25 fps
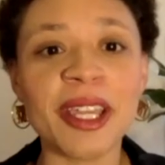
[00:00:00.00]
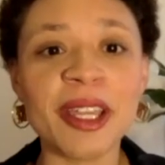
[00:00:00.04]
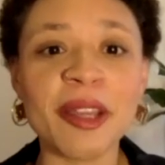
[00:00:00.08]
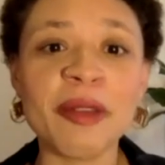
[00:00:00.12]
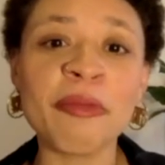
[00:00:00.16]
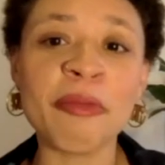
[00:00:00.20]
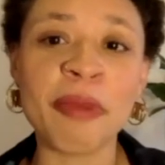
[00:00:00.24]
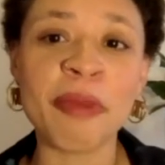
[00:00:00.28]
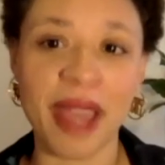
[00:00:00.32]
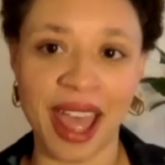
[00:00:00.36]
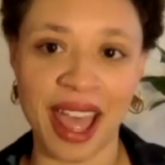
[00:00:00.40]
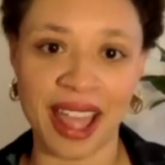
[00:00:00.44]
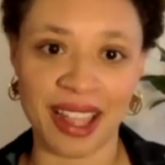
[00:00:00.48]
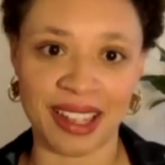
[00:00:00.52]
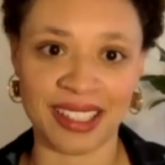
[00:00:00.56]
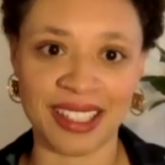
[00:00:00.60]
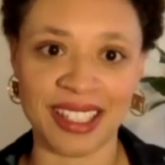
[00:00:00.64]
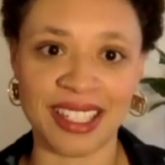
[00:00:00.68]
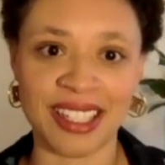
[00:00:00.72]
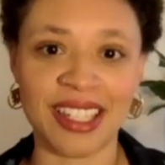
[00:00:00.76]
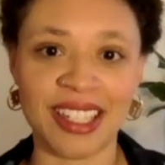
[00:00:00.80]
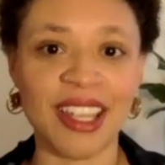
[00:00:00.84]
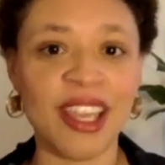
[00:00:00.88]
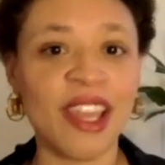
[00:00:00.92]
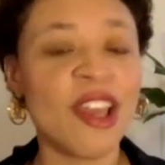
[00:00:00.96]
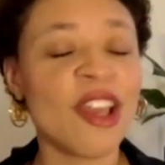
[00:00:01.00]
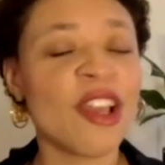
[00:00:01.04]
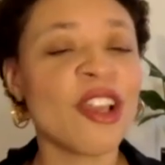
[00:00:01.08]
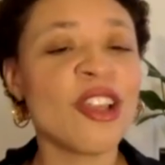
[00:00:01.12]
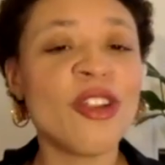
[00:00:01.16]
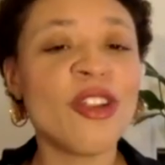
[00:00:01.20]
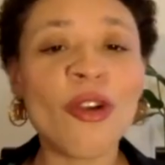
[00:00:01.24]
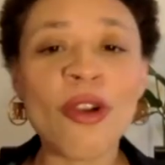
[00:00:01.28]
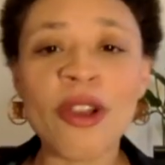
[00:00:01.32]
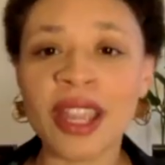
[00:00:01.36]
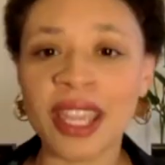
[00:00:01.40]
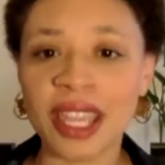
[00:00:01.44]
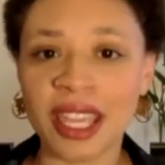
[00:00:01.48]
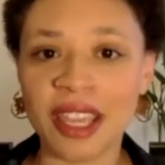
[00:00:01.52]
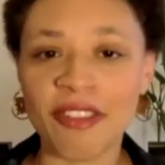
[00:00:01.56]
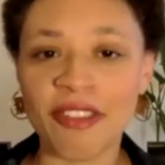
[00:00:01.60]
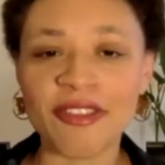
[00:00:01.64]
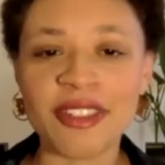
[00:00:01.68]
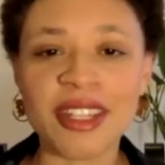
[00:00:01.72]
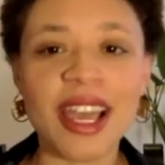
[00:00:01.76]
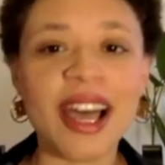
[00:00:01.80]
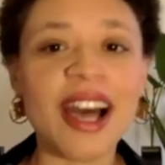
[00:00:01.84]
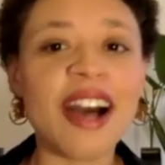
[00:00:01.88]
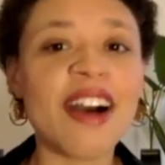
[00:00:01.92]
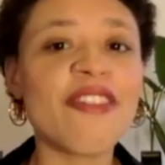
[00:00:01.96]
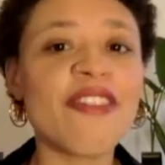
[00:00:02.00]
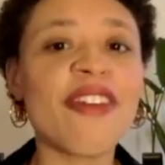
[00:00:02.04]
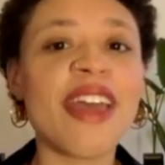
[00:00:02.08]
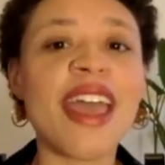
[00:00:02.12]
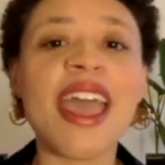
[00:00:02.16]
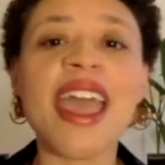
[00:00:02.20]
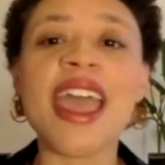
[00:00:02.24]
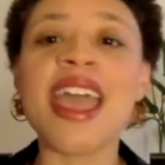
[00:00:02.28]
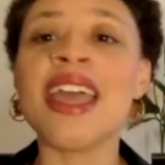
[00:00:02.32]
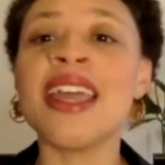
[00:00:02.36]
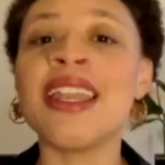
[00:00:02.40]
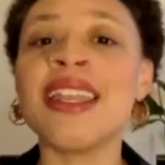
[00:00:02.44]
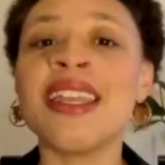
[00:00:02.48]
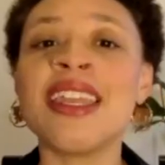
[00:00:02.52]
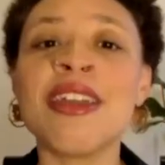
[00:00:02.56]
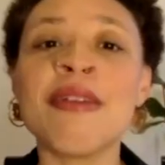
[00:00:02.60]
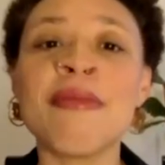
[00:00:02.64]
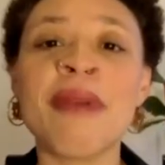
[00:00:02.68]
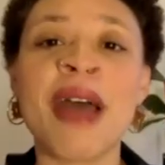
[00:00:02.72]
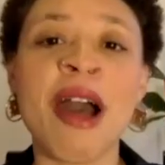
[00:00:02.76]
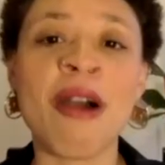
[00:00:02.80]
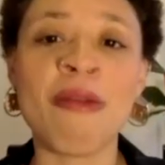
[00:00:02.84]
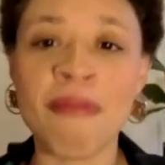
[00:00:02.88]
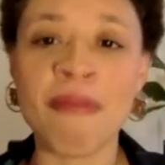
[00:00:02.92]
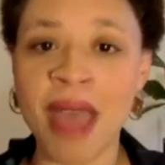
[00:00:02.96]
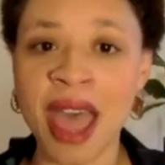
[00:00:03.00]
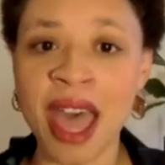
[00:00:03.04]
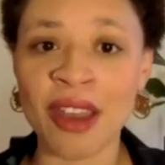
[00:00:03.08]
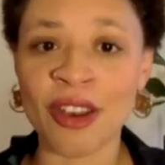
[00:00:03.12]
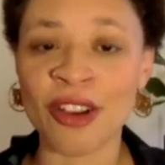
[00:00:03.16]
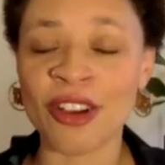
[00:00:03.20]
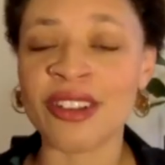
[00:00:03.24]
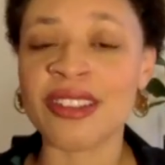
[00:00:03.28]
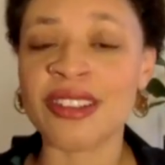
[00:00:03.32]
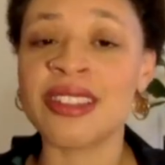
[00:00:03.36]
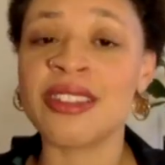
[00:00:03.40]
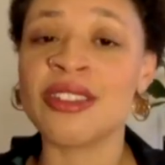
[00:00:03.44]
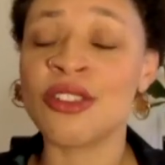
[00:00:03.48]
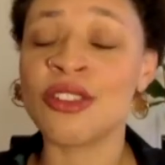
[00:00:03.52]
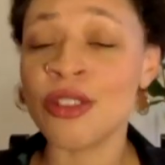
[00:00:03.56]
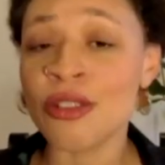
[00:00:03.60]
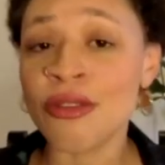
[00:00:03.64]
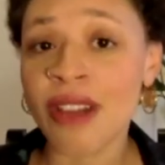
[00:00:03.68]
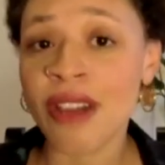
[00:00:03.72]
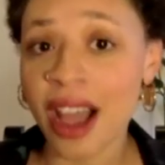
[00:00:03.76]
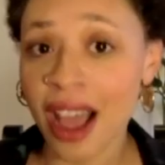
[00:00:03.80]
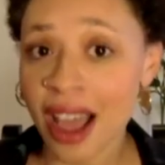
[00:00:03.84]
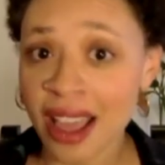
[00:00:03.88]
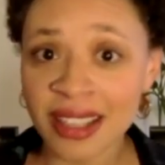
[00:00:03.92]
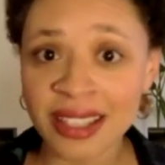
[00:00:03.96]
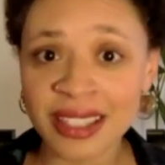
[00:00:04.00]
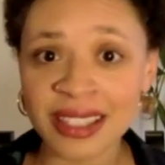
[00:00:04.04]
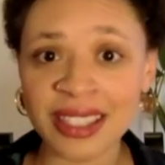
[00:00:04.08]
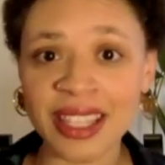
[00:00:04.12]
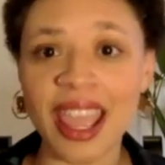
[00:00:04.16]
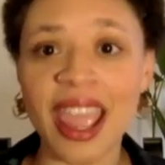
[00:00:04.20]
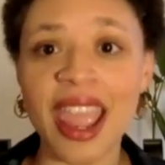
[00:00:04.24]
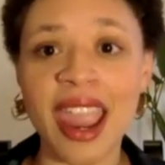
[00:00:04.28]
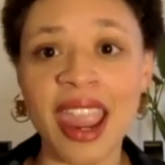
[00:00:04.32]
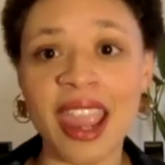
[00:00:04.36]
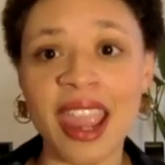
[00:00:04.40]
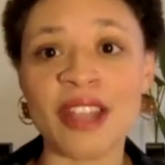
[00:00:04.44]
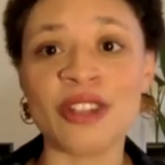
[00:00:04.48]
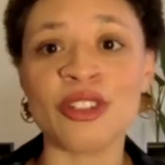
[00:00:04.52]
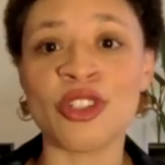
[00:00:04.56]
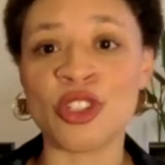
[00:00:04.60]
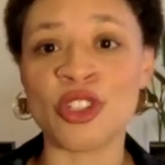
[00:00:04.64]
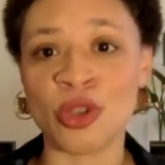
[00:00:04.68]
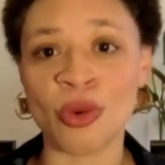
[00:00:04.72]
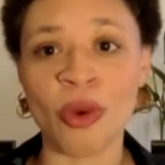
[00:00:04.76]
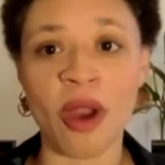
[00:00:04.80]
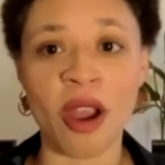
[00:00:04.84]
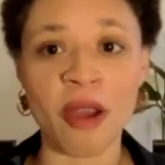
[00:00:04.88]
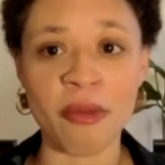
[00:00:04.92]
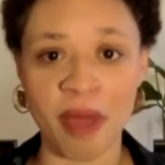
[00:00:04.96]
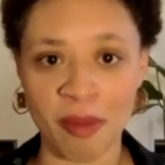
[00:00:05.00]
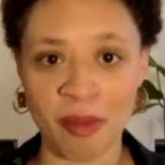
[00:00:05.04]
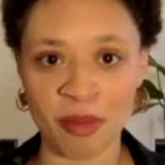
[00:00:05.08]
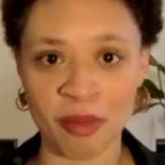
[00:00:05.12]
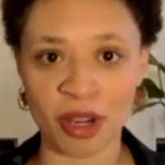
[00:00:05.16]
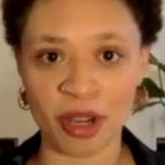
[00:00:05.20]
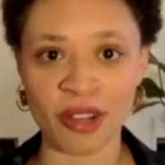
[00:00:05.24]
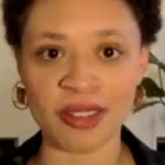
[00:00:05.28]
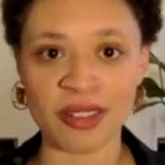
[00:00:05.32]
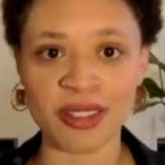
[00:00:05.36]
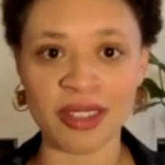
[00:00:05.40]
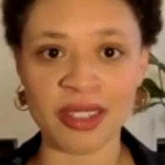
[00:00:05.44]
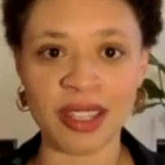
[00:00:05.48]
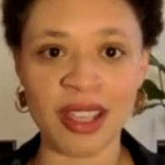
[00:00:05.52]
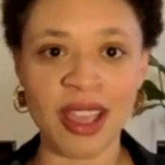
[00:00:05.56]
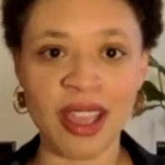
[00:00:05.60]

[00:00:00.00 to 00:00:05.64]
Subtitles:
impact. Your gift of any amount matters to us and to our members.